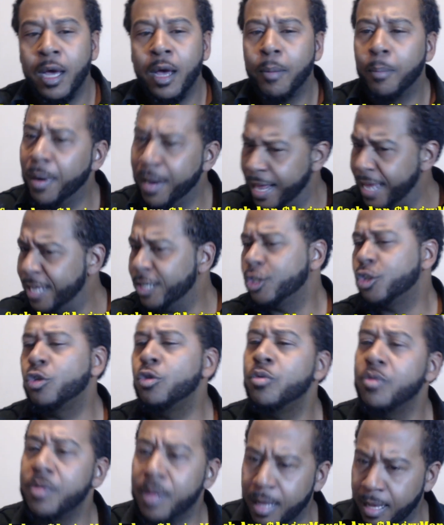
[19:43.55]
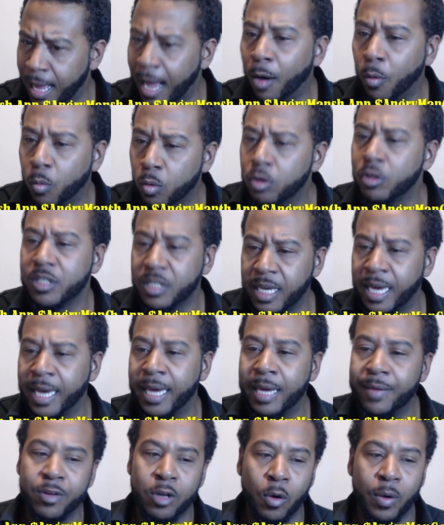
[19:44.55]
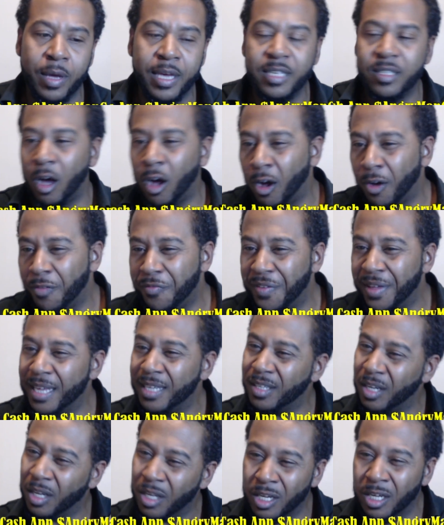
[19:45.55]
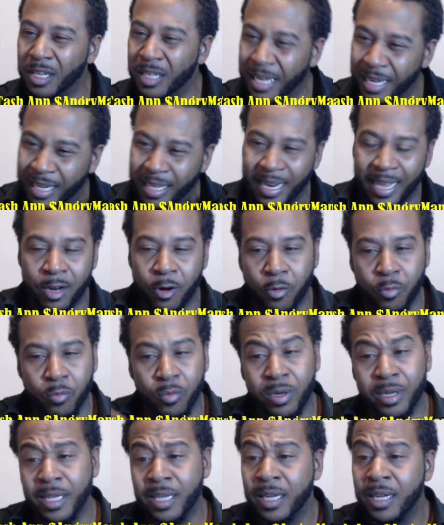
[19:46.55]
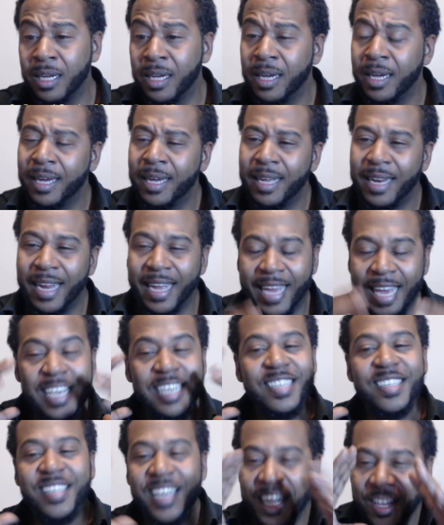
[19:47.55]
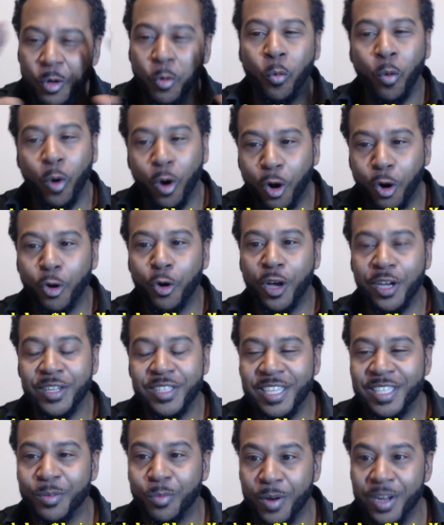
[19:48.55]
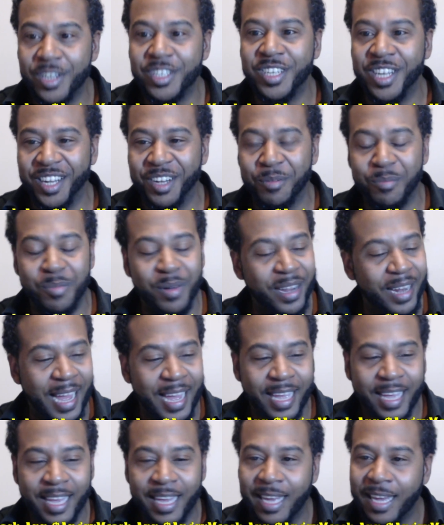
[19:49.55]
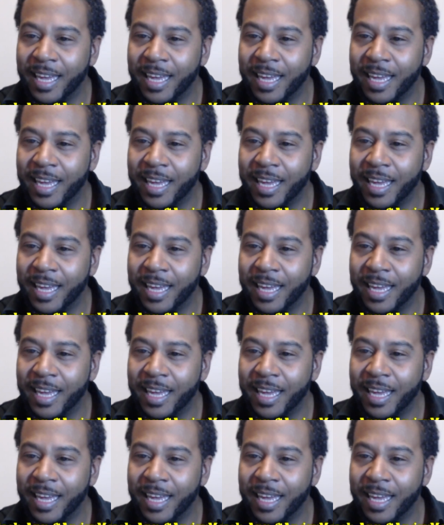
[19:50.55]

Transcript: But his truth, I will say, even though he's off and he's a hood nigga that don't really, like, he's seen the world because he's a rich nigga, but like,